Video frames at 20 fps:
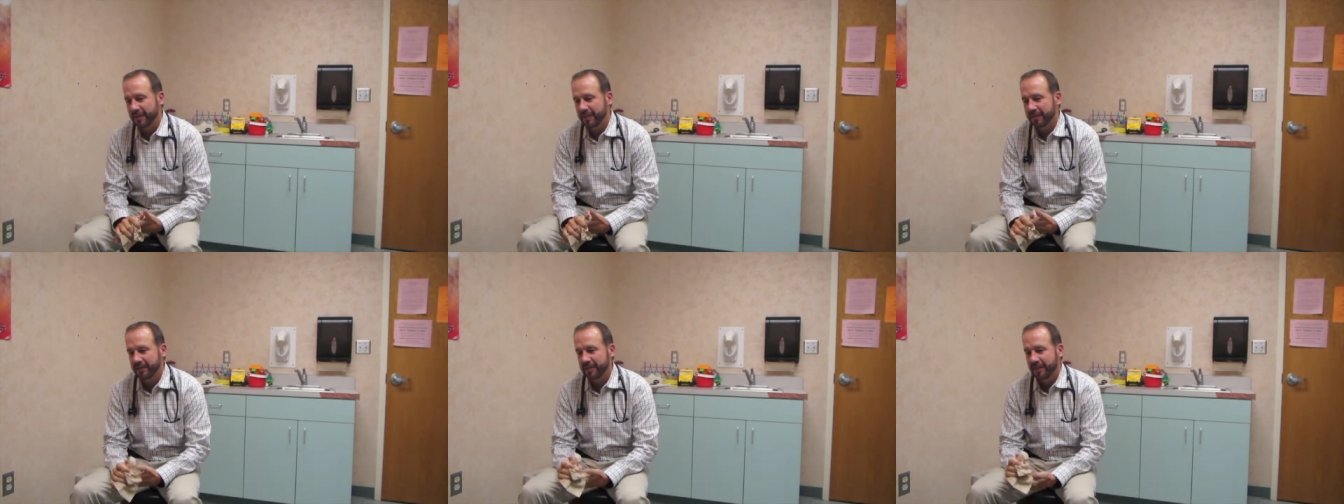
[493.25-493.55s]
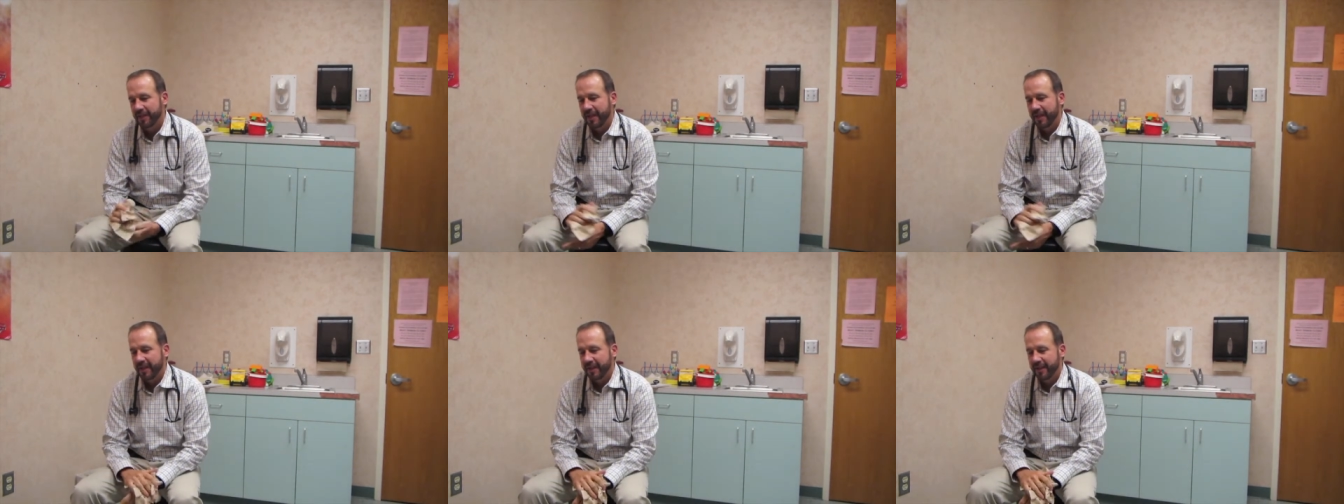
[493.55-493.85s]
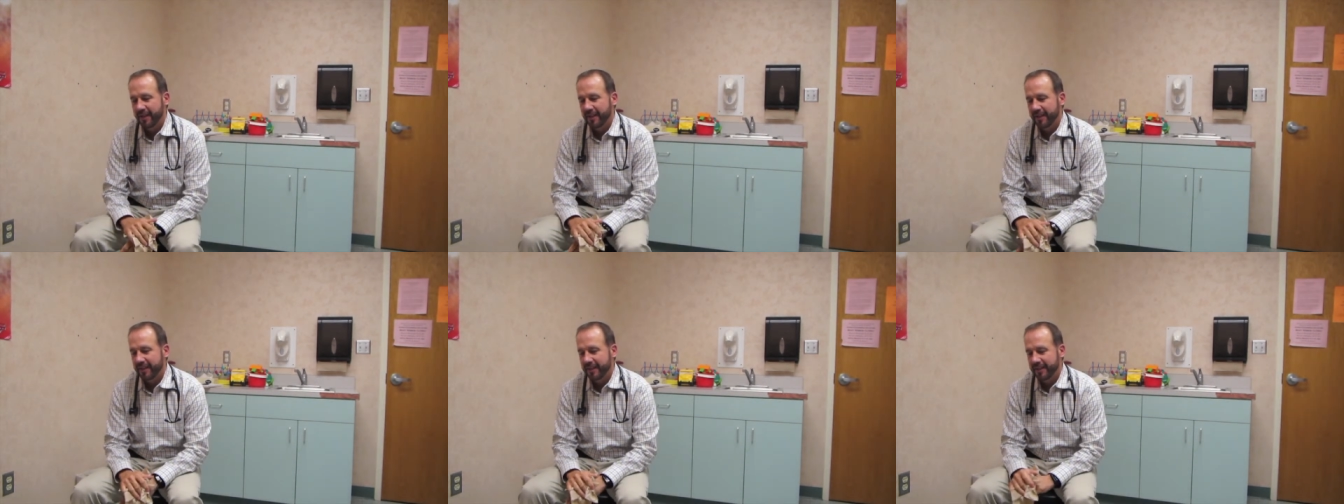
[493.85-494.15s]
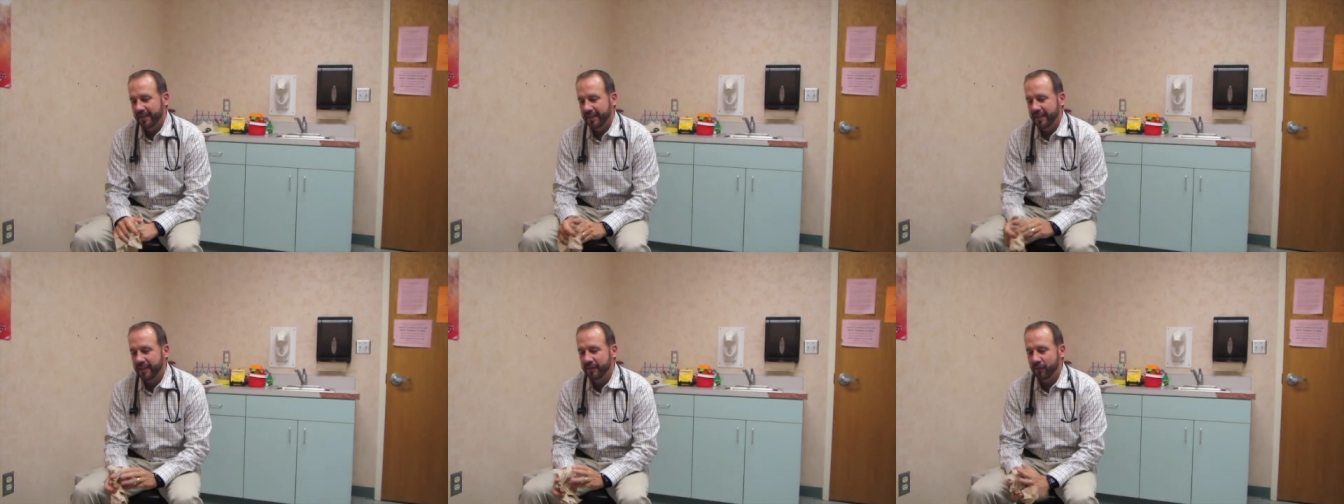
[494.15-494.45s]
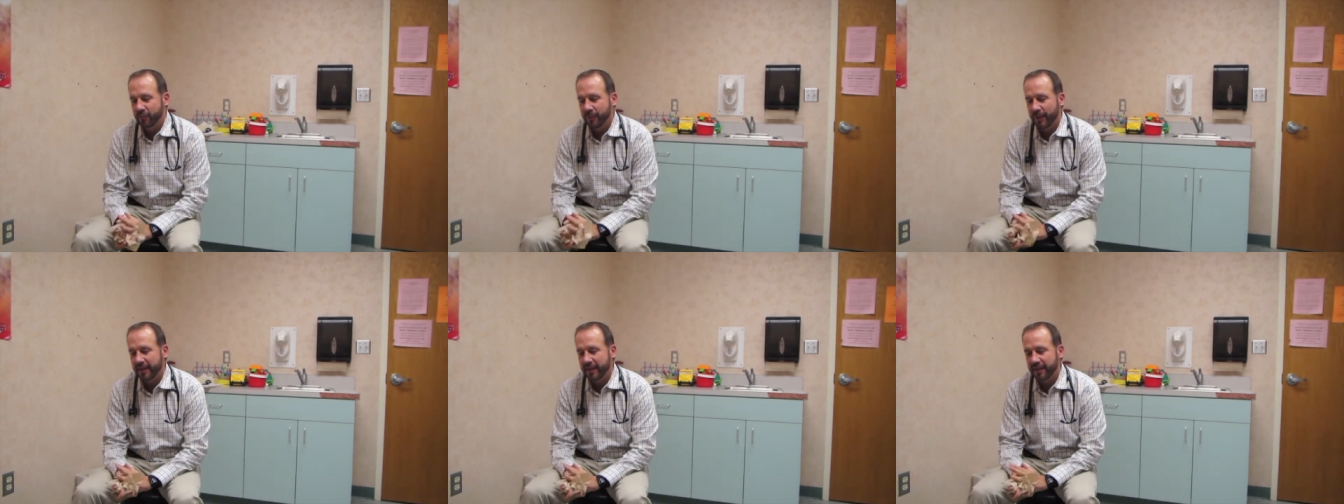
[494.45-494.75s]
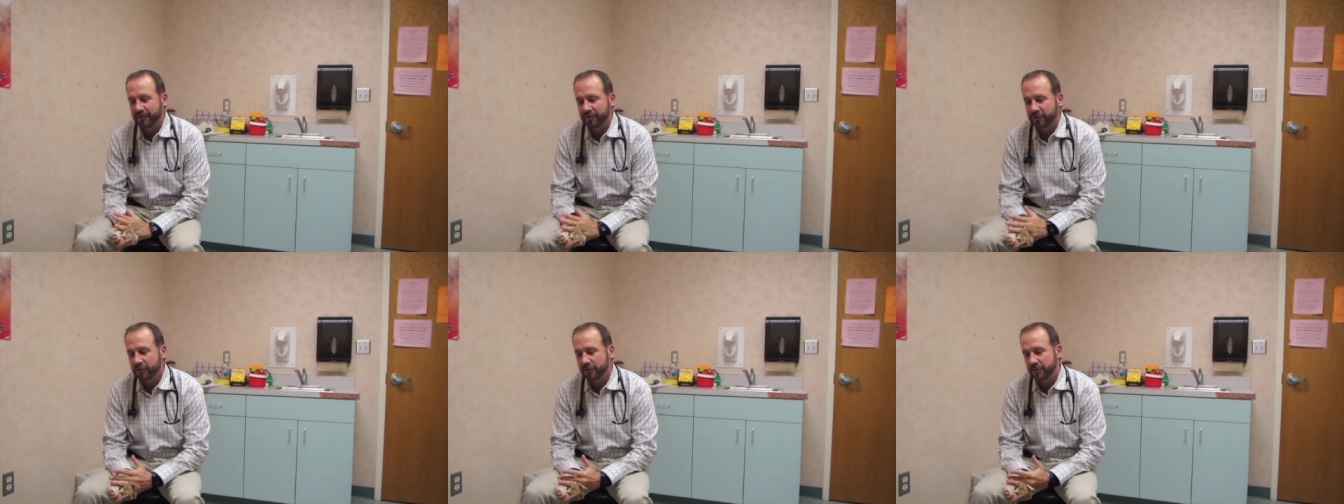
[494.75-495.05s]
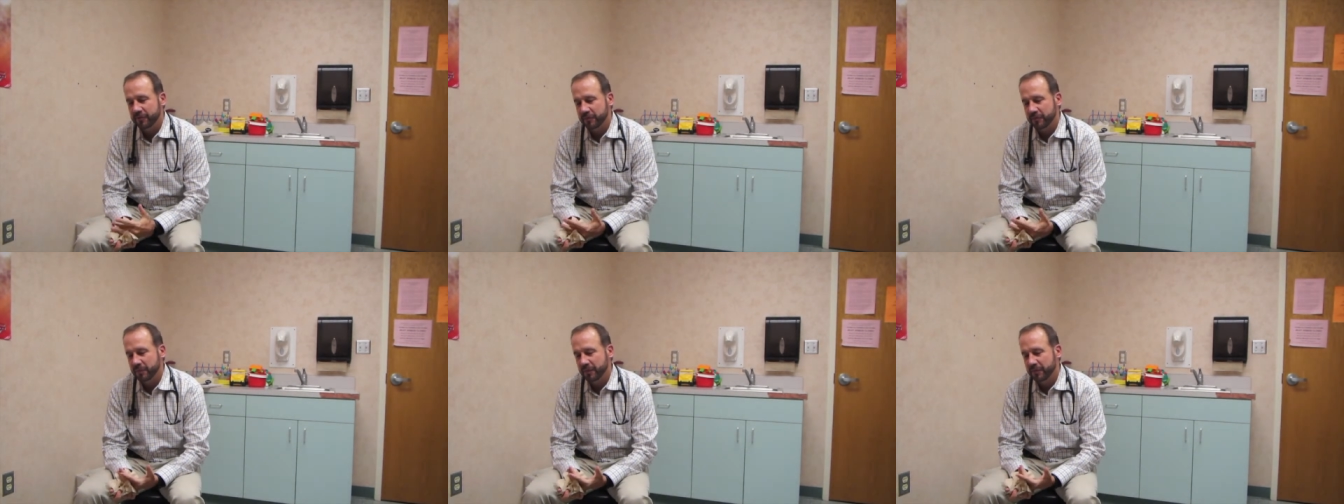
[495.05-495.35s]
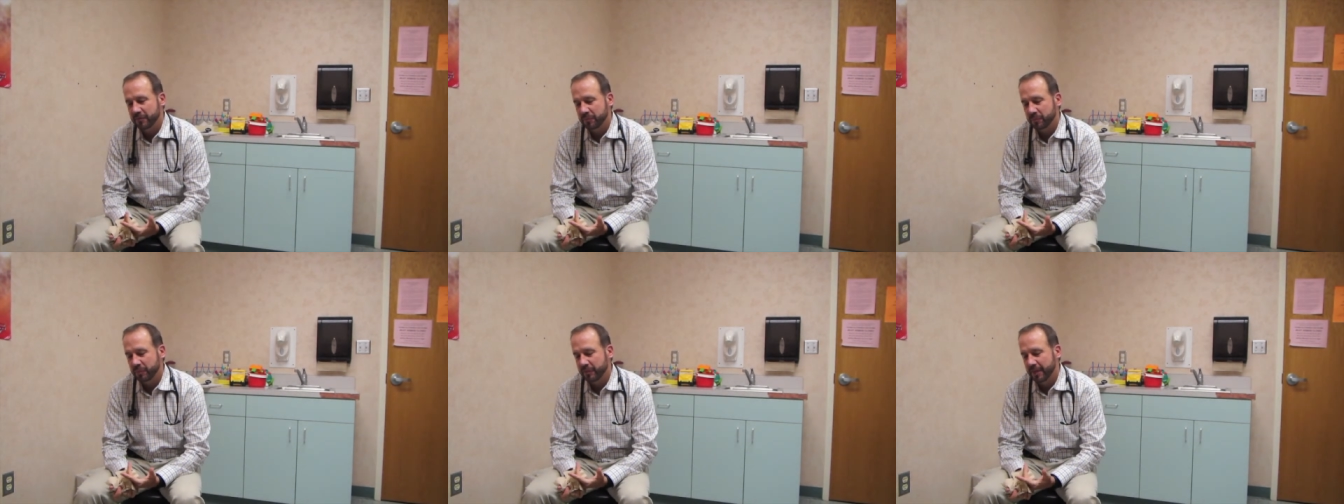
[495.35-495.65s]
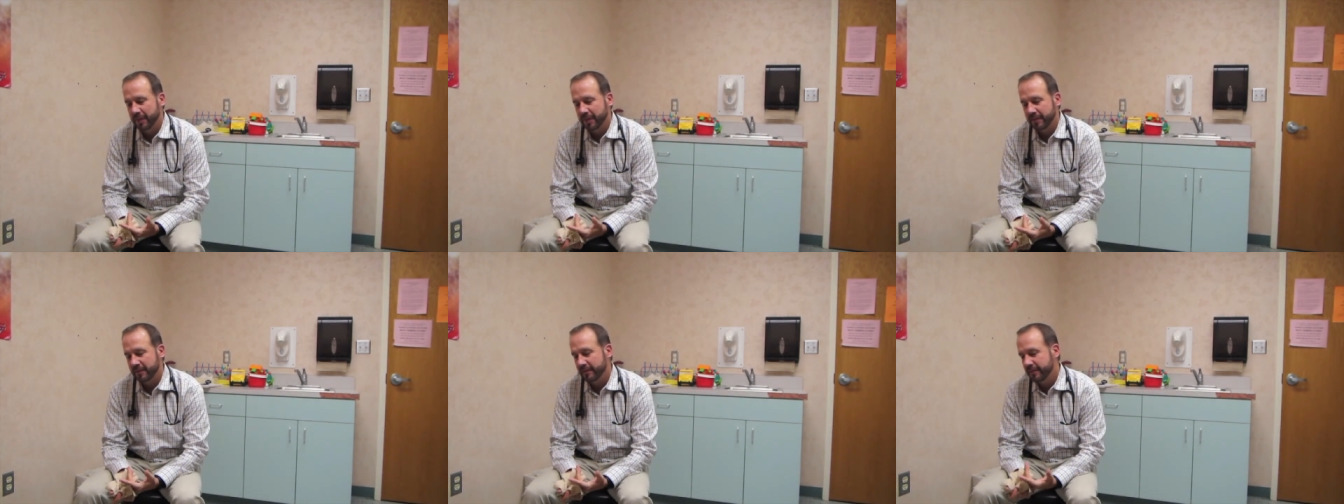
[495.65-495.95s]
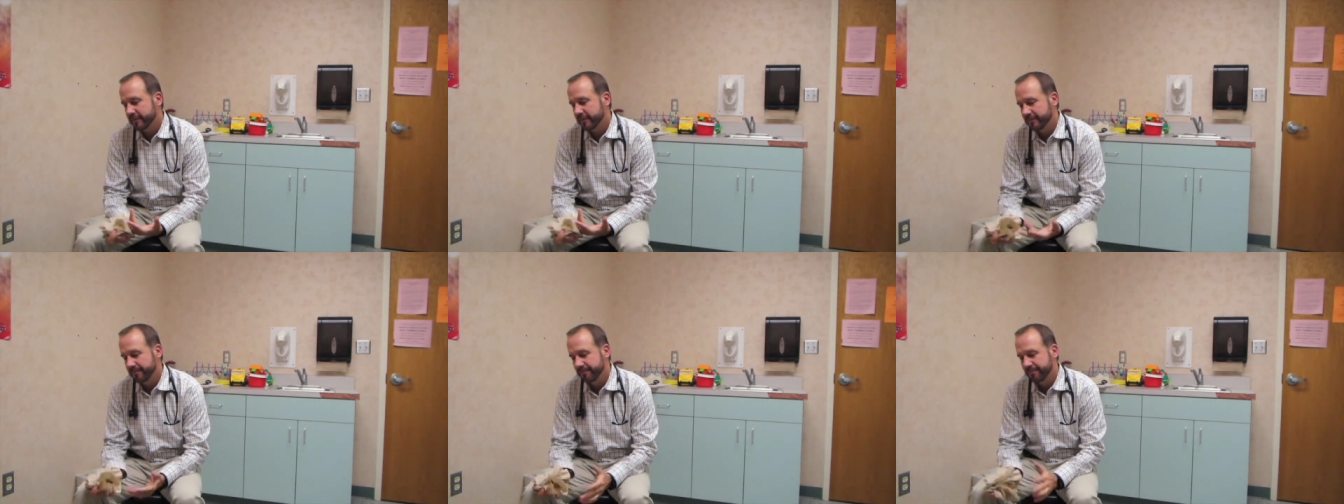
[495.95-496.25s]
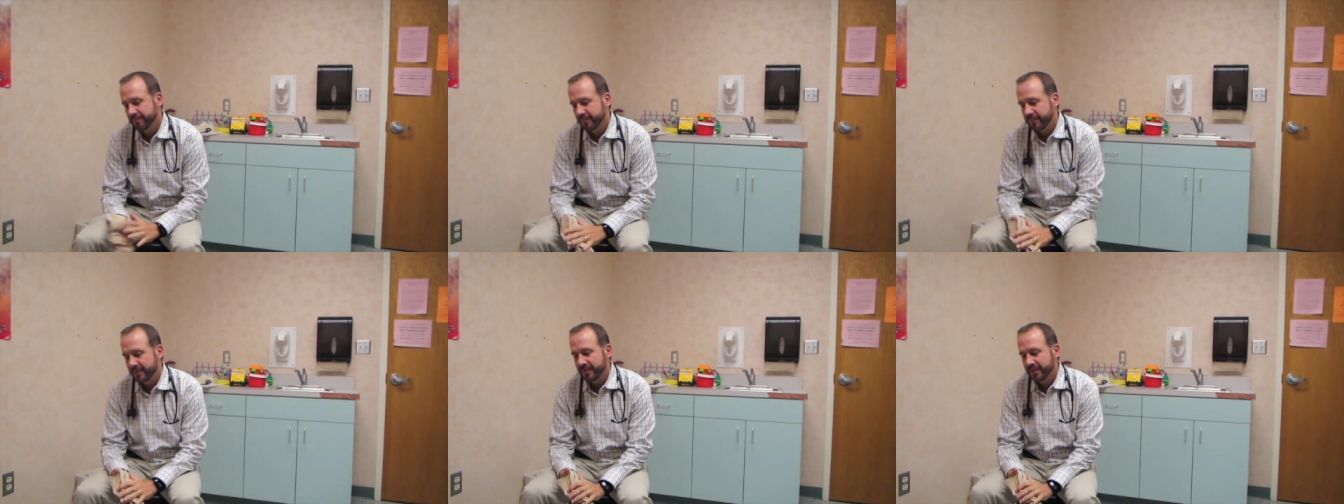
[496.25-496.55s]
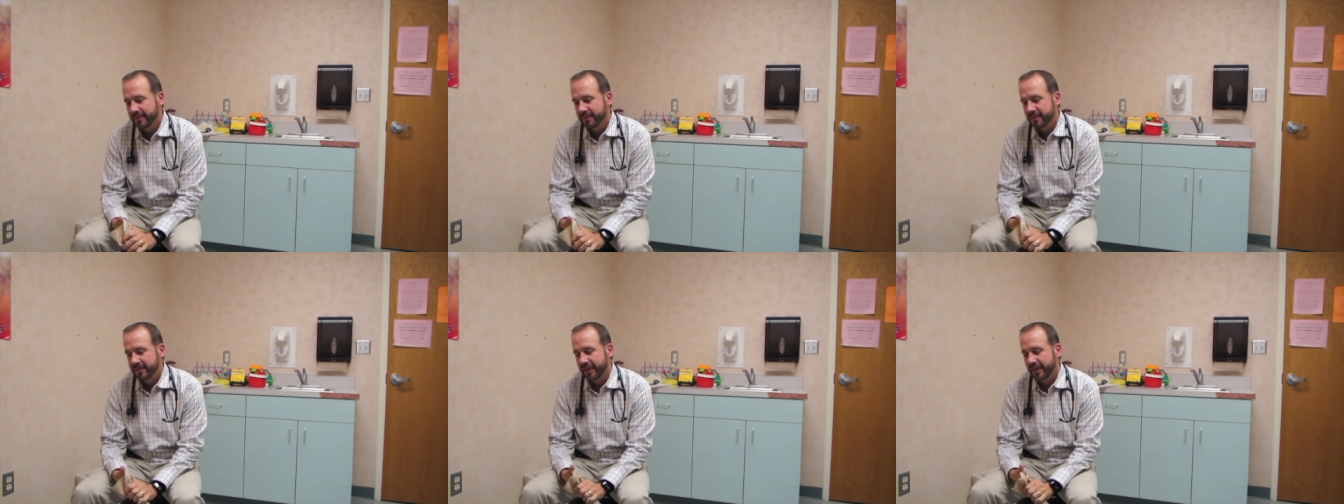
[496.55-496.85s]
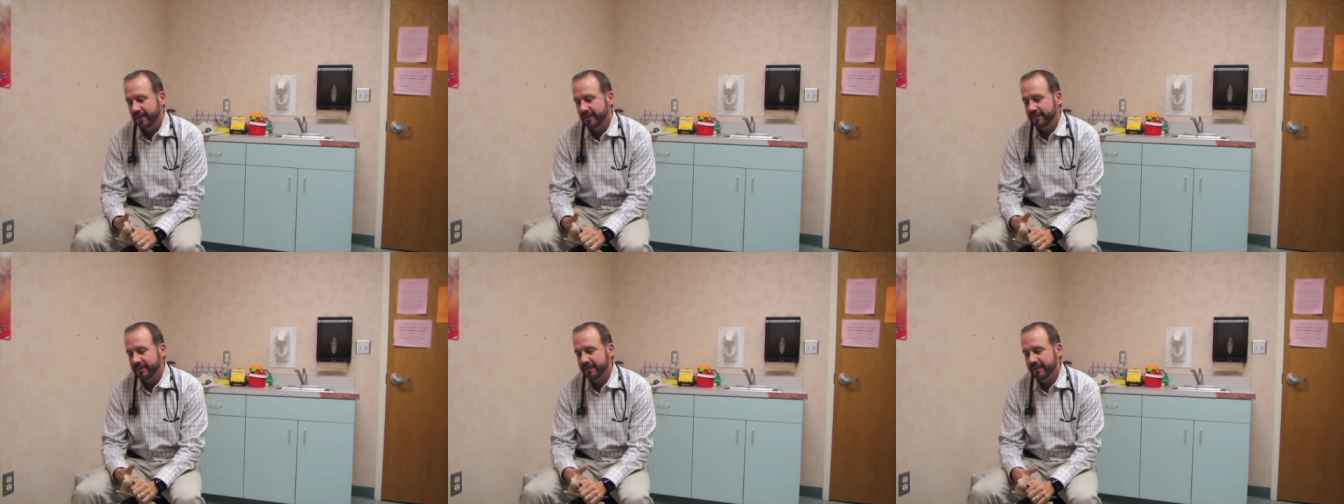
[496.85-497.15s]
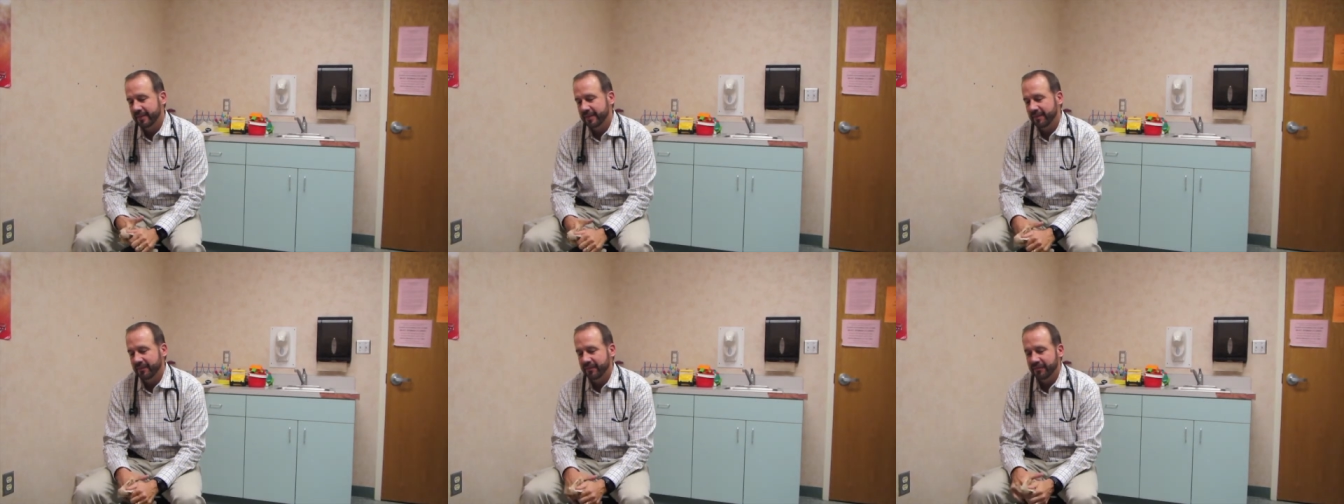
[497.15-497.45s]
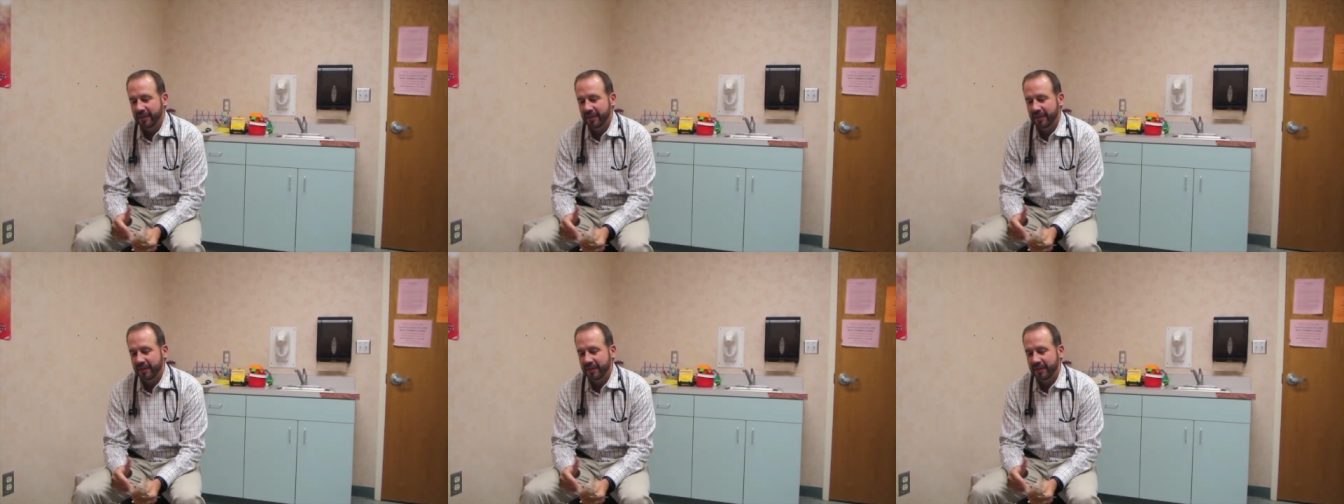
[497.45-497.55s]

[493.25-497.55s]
Kind of like either right after Christmas, but I could say 5